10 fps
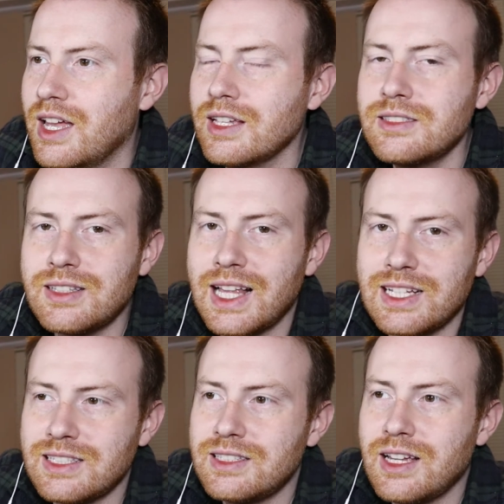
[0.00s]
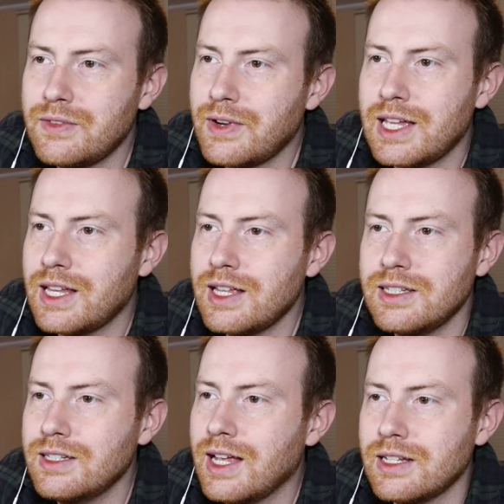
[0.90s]
It's just like stuff I, I
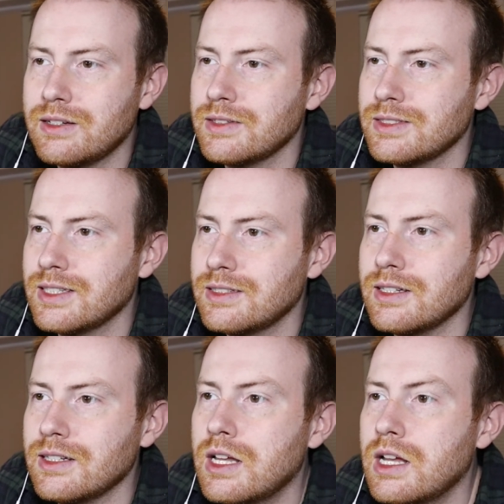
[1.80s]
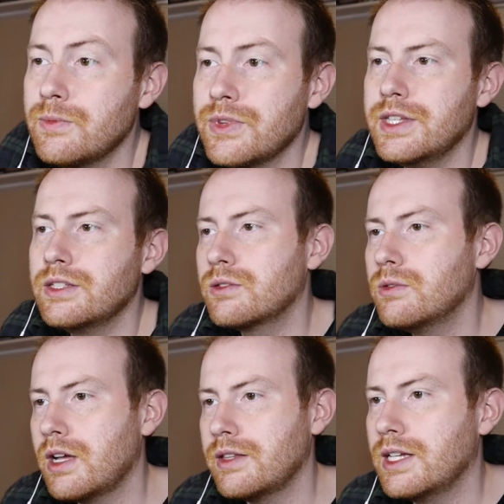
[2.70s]
did not know existed. These are
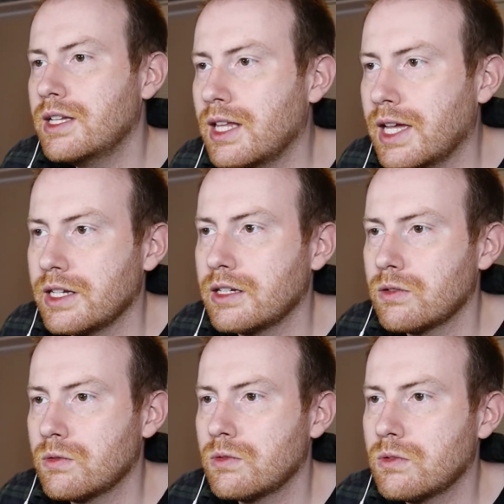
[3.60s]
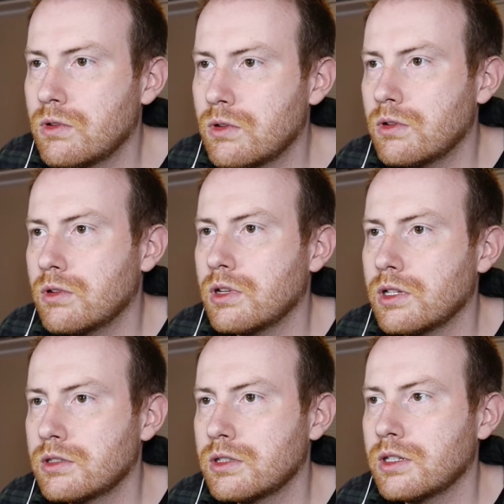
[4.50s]
cool how they can like...
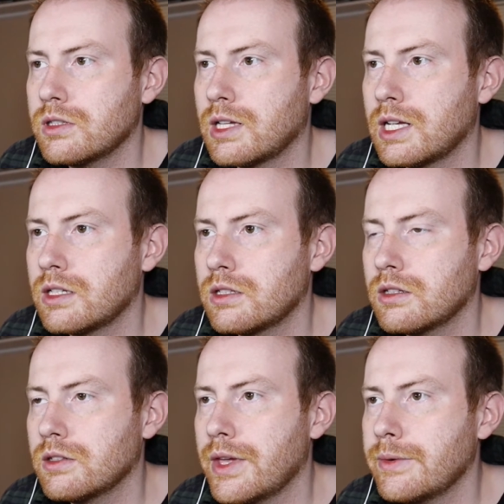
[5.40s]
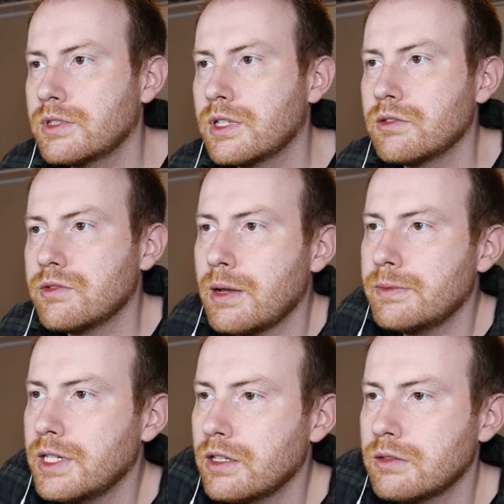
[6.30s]
It's, it's like that one's gonna grab
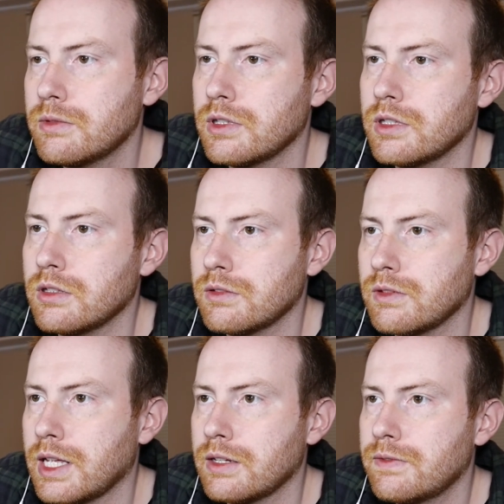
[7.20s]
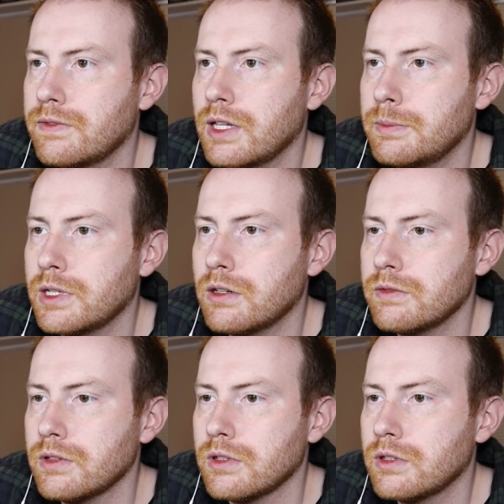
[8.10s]
the other one and like flip it
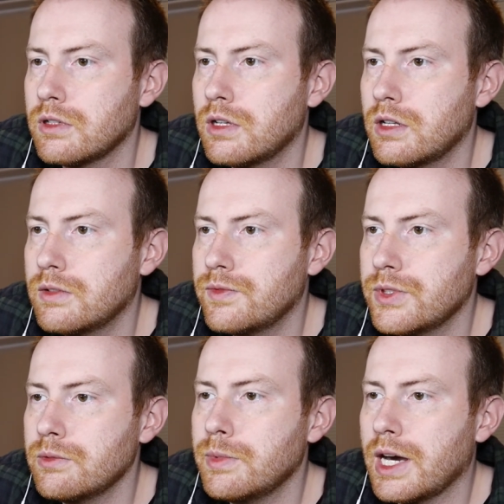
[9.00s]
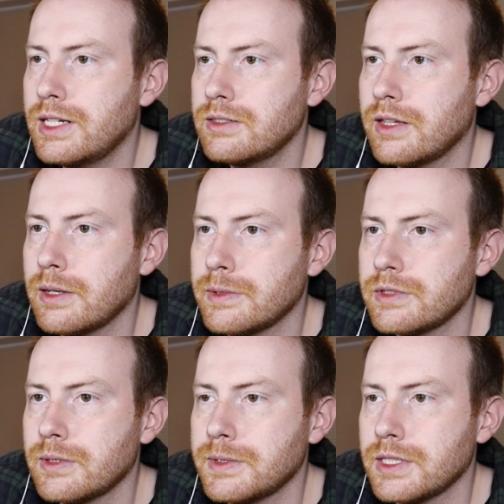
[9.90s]
over. Do a body slam or
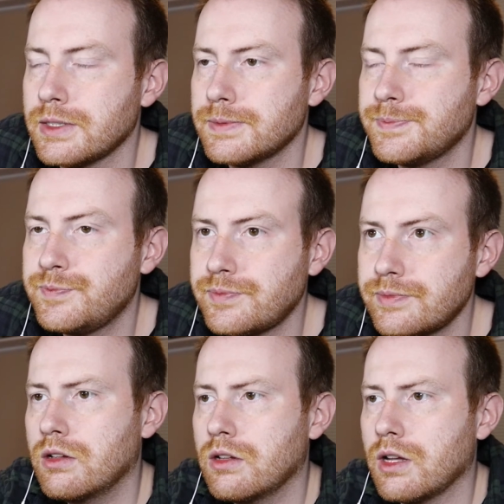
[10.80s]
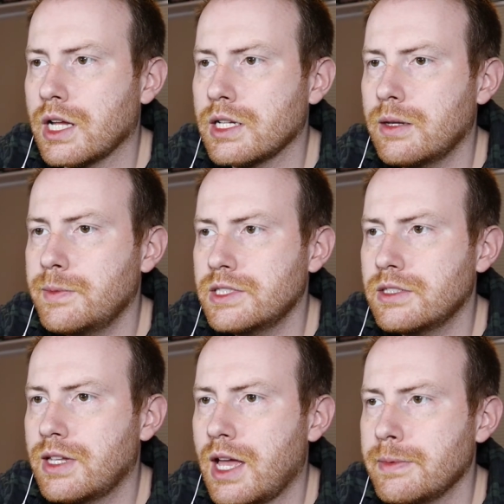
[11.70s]
something. Alright, not much
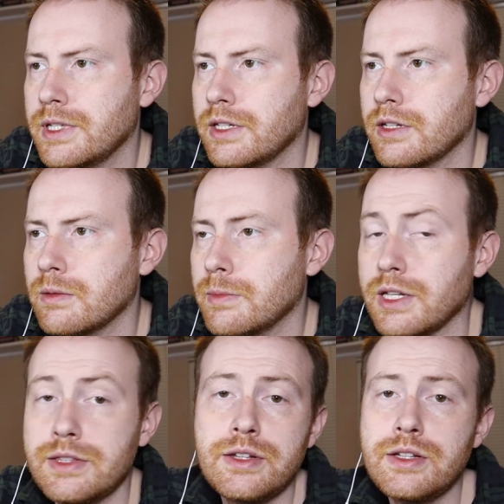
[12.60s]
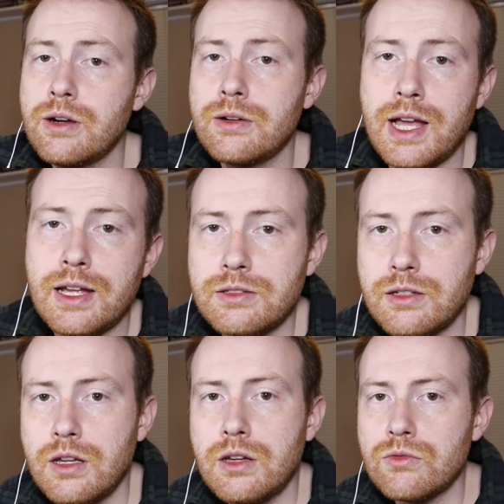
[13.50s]
is happening here, but there you go, guys.
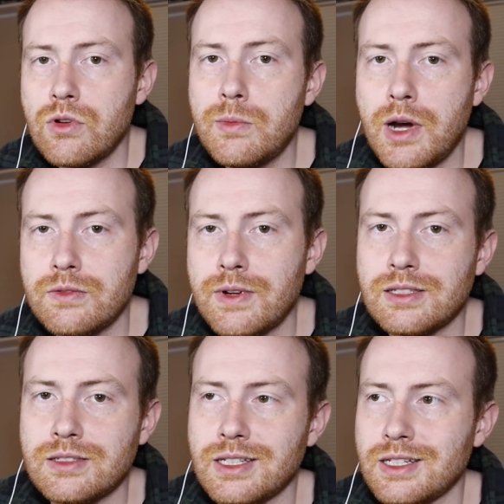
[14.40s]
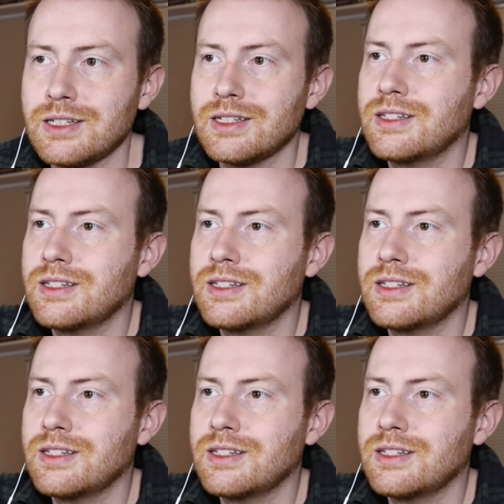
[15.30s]
Robot wrestling.